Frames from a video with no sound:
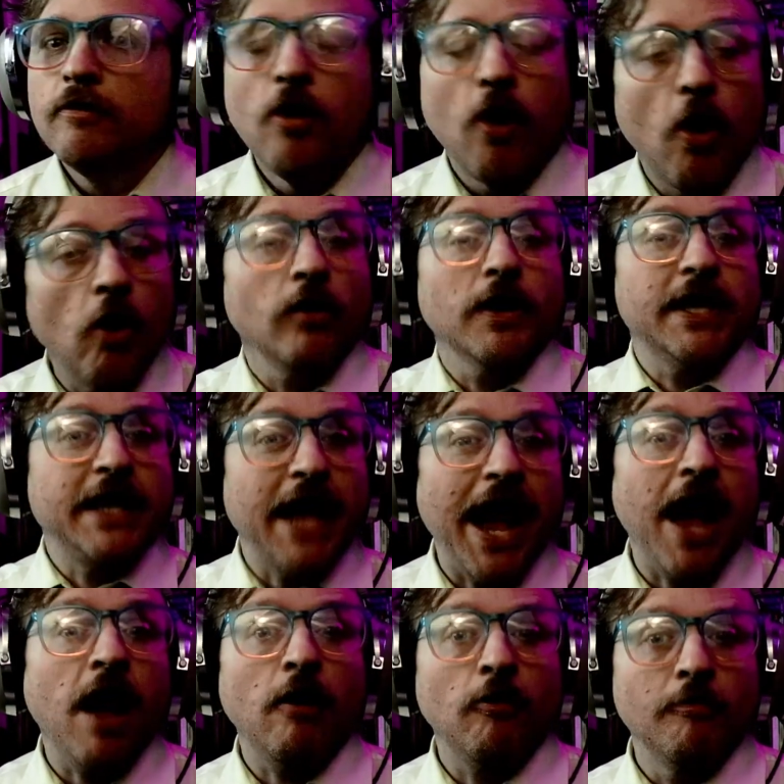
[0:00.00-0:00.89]
Holy
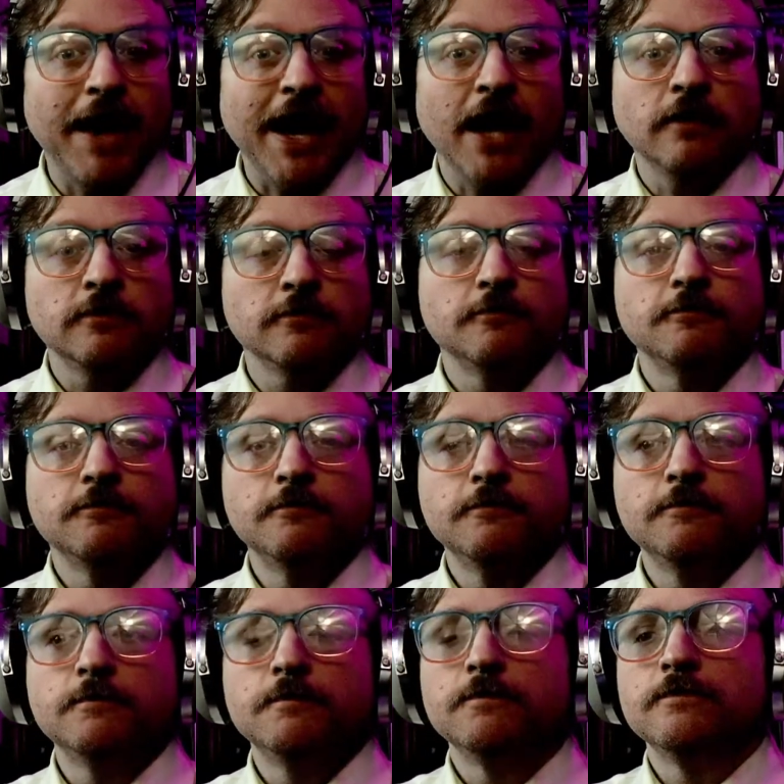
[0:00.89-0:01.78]
cow, man!
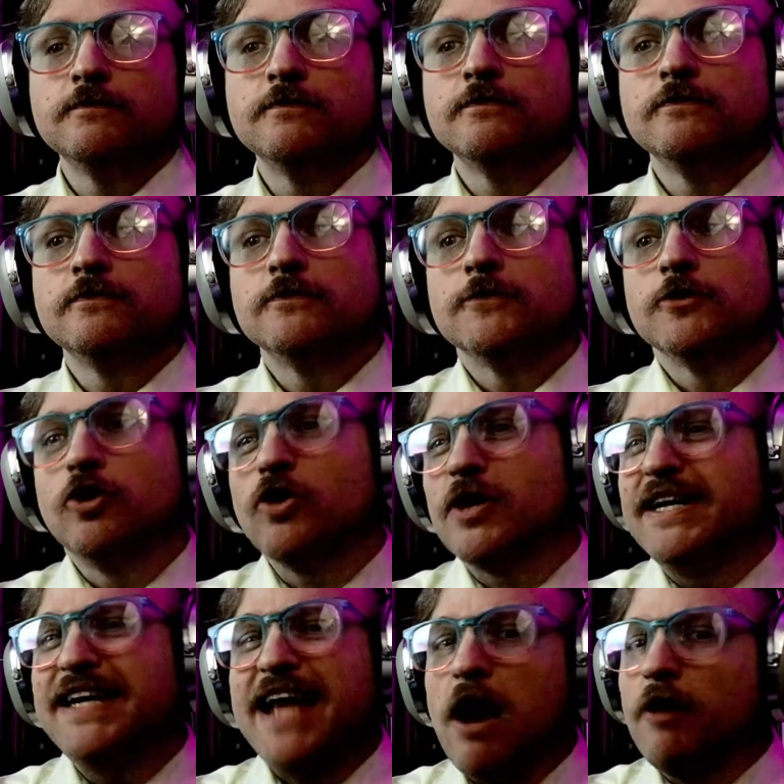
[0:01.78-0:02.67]

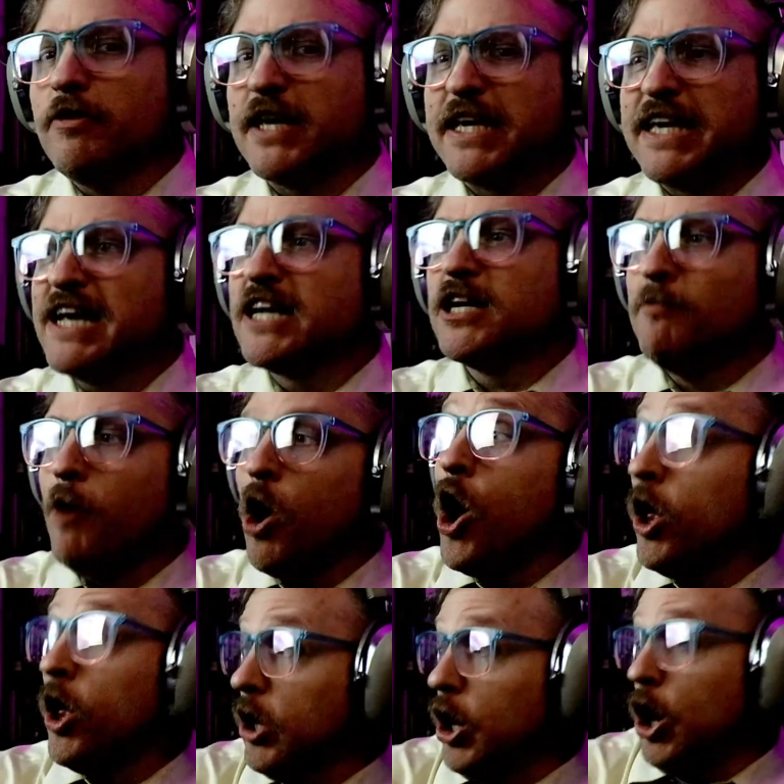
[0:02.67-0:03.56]
Looking down at the Kingdom
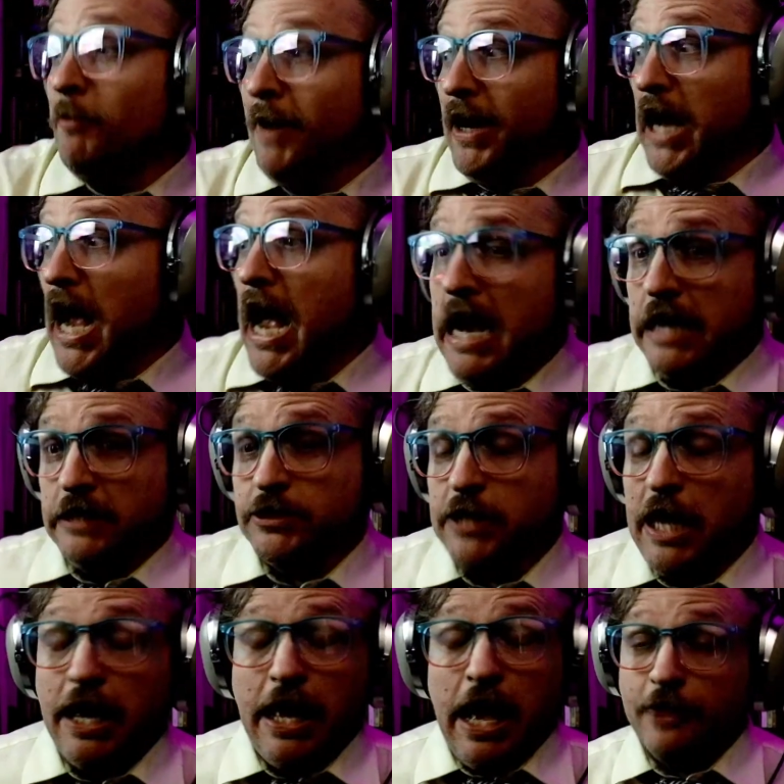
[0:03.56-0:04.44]
Hall, oh my gosh,
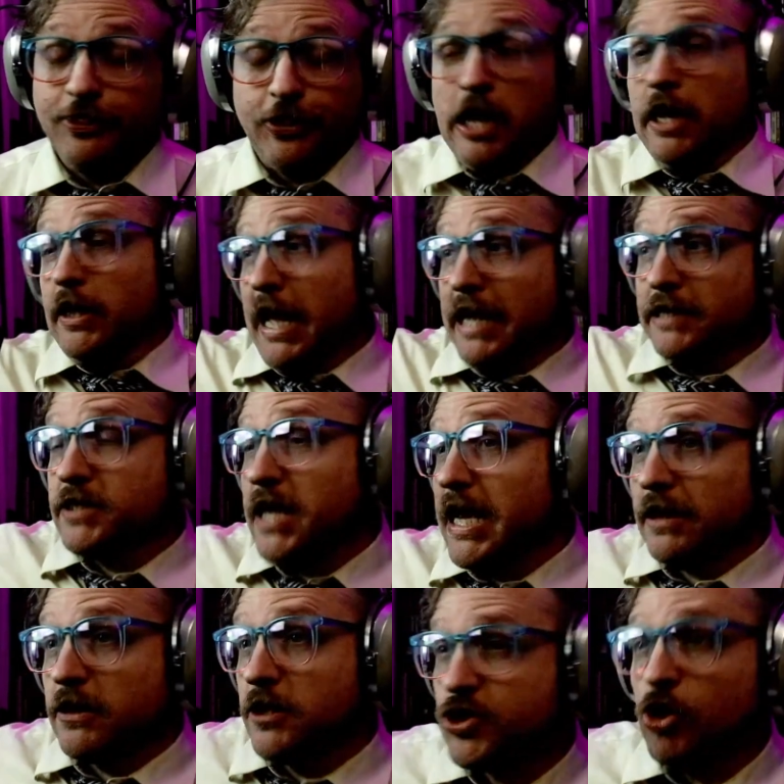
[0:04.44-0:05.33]
I, I think that's
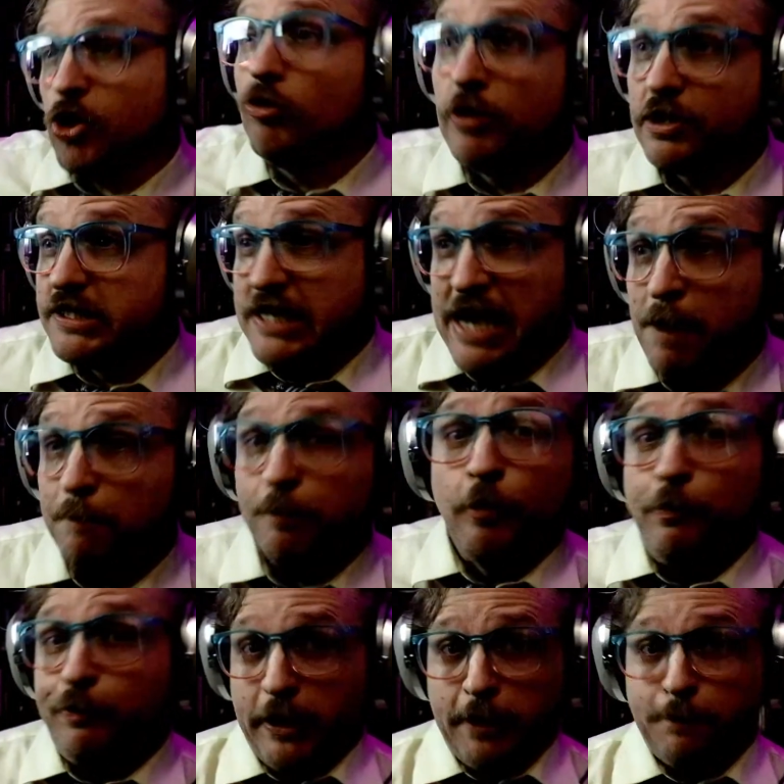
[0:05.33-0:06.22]
like the Solar
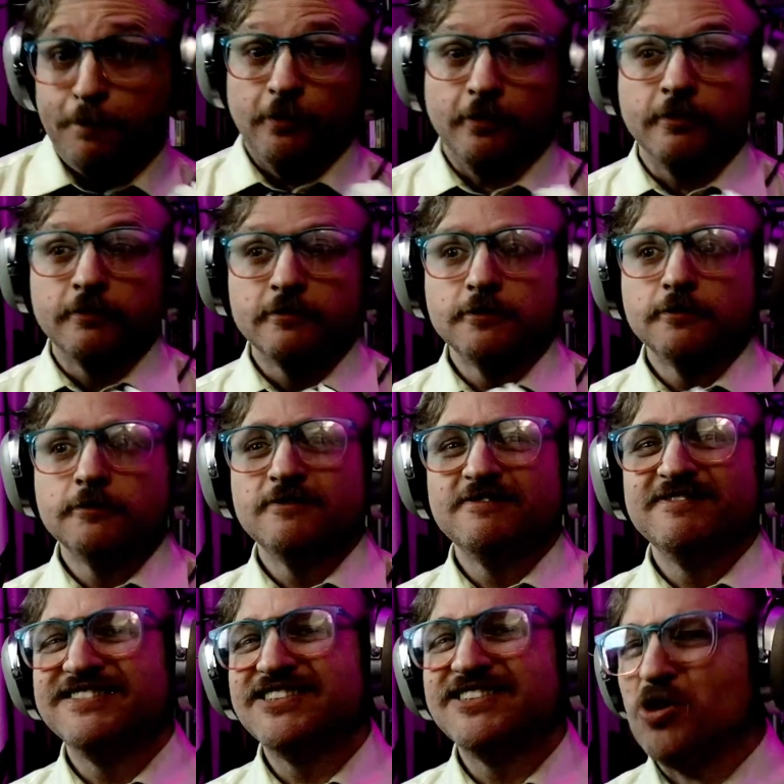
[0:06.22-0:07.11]
Temple people.
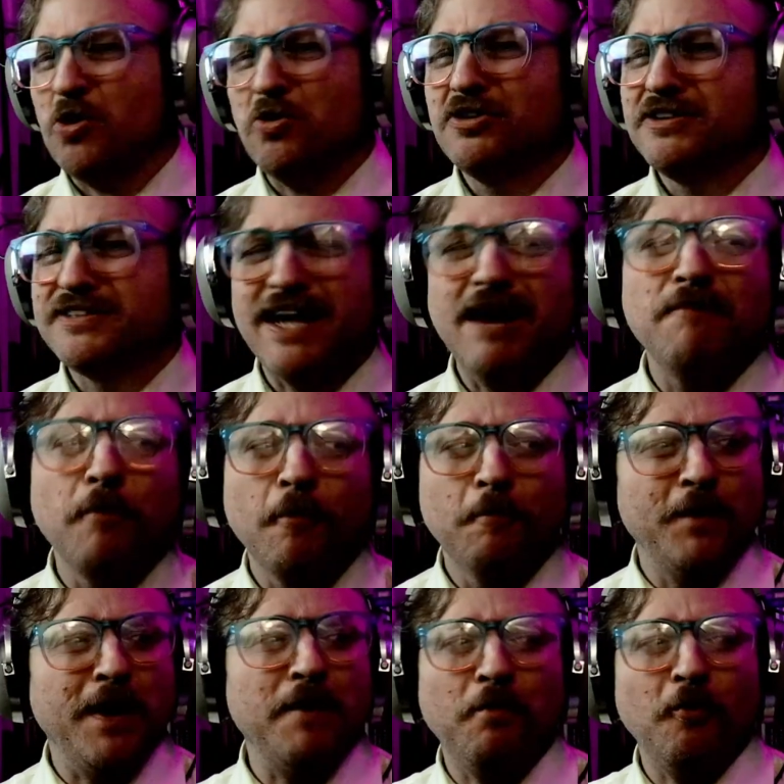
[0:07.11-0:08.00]
Solar
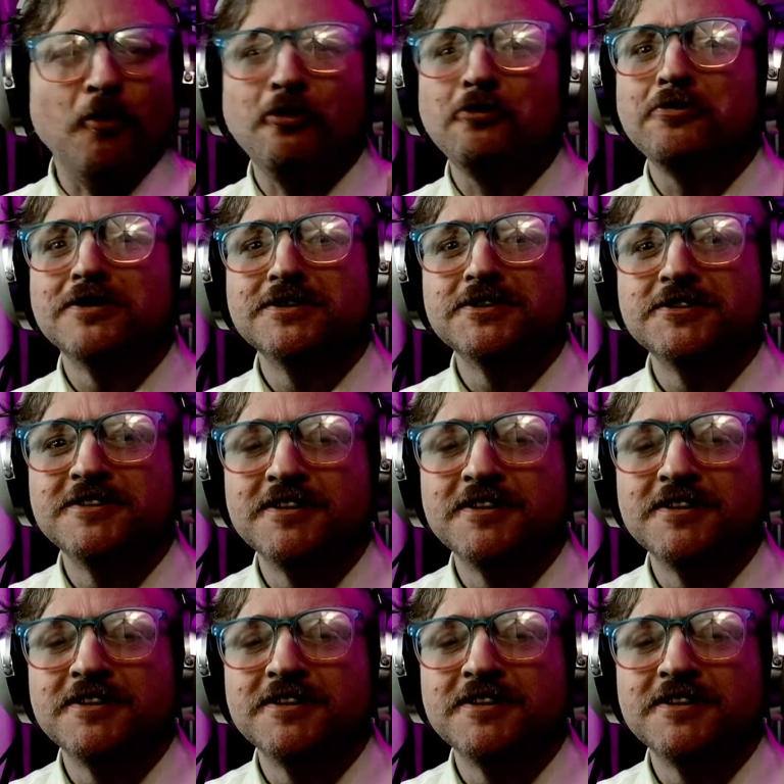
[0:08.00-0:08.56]
Temple people?